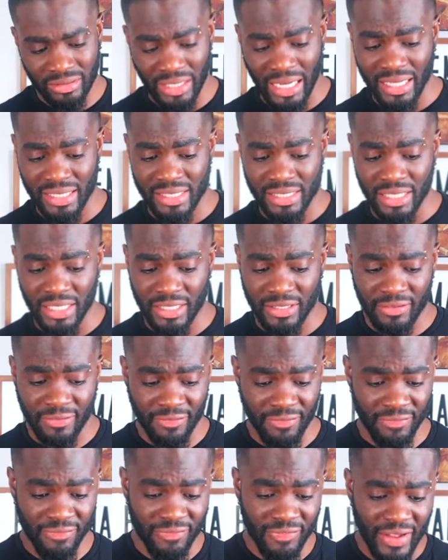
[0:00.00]
that's it
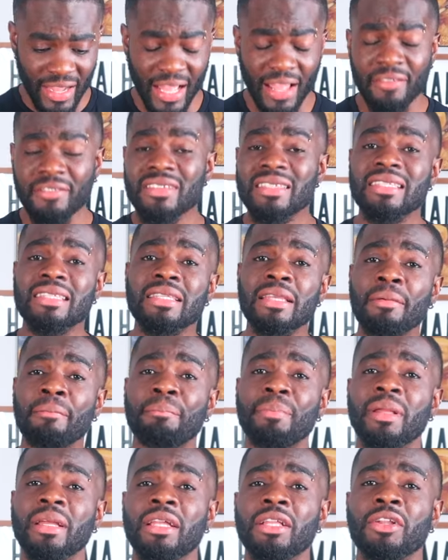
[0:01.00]
five
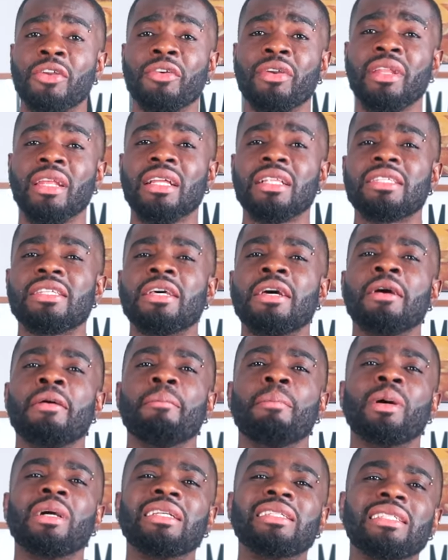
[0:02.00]
simple ingredients
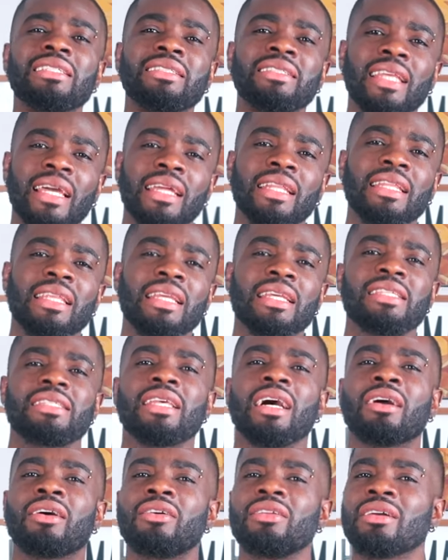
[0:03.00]
but it's the techniques
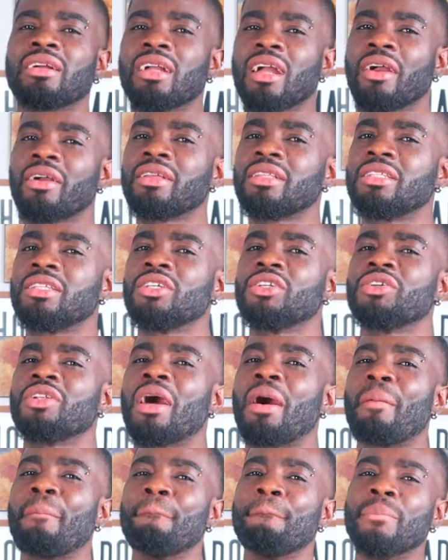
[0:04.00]
that gonna guarantee you
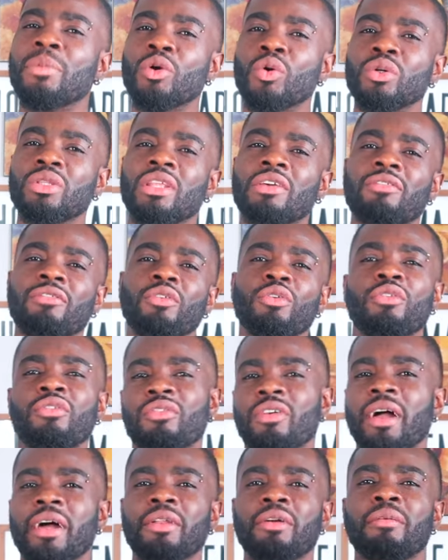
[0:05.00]
that beautiful
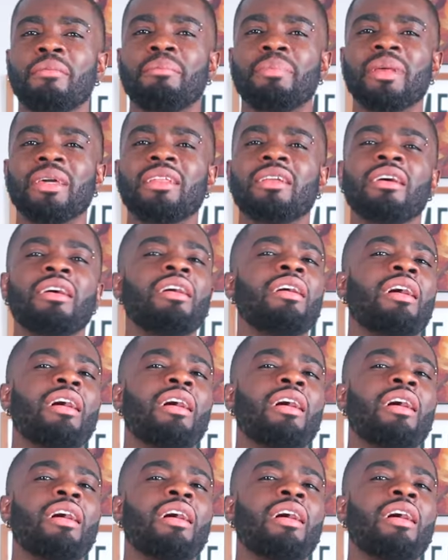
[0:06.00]
fried dumpling